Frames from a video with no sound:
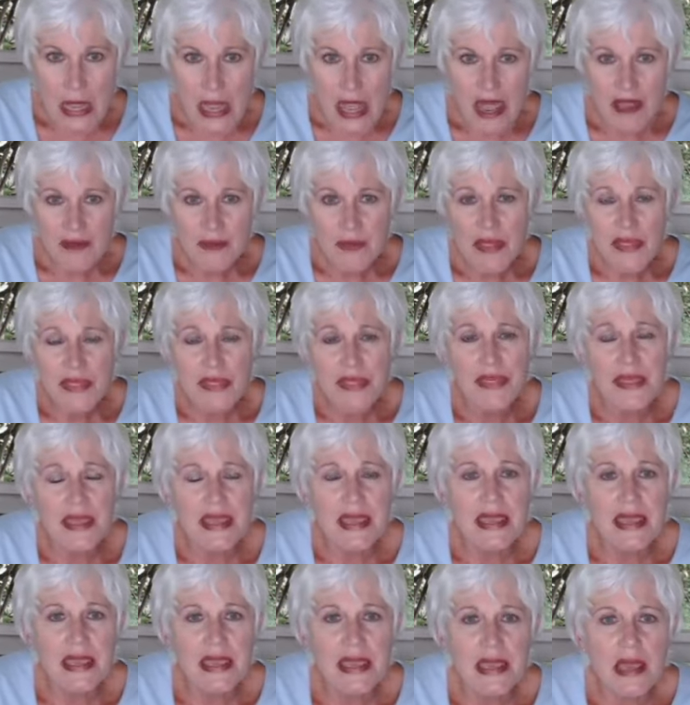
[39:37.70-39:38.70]
I've been
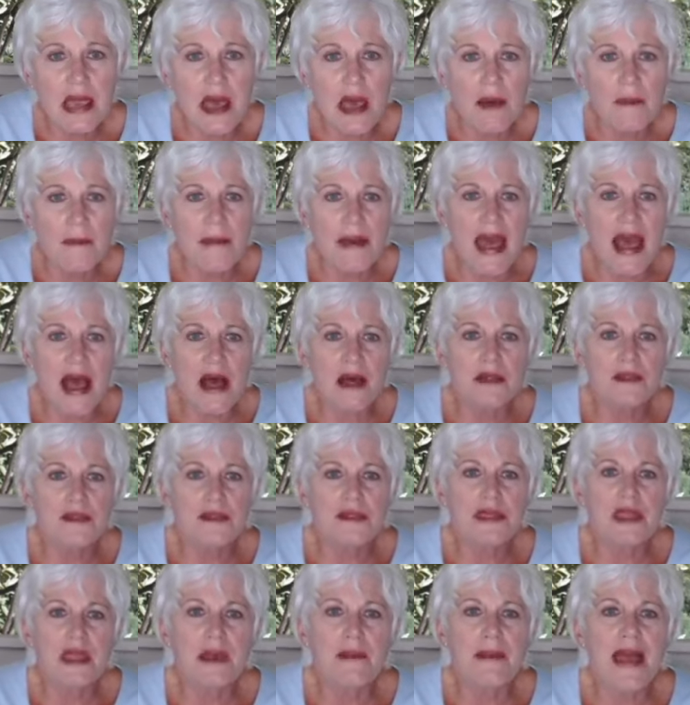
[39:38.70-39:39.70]
thinking about
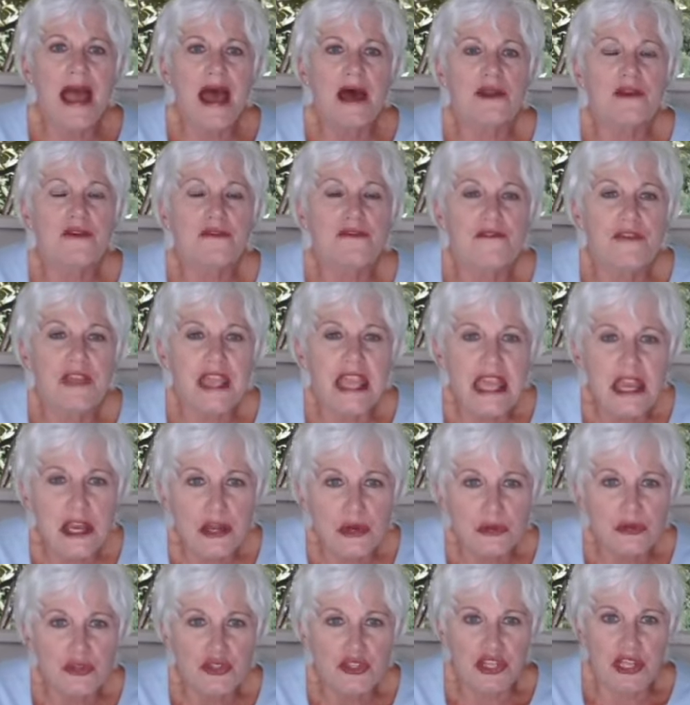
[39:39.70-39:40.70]
the amount of
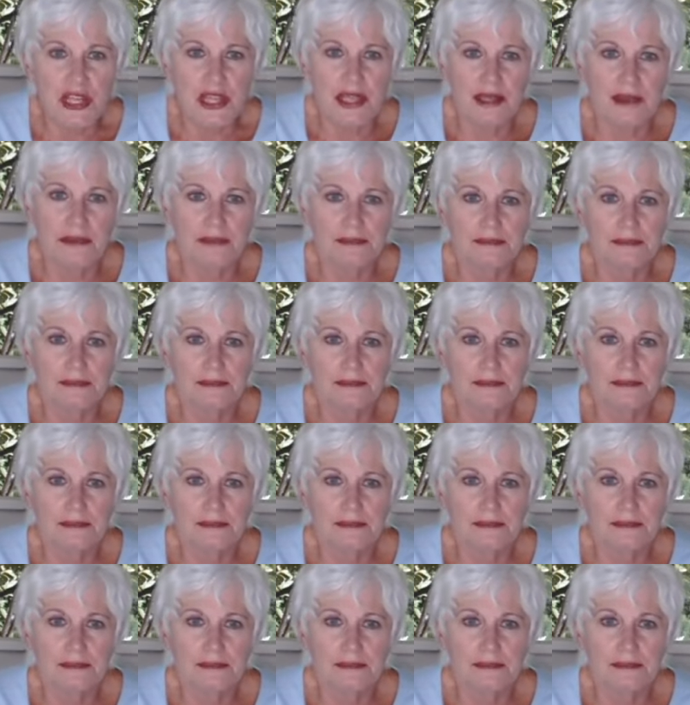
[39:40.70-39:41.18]
energy